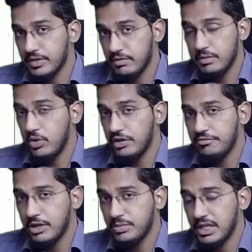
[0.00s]
When
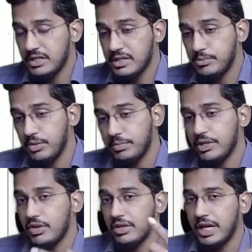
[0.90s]
modified opinion is appropriate,
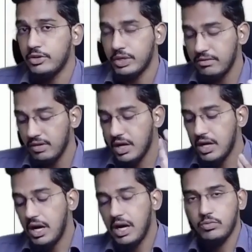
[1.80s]
you are trying to give
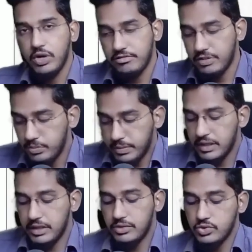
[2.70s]
unmodified opinion.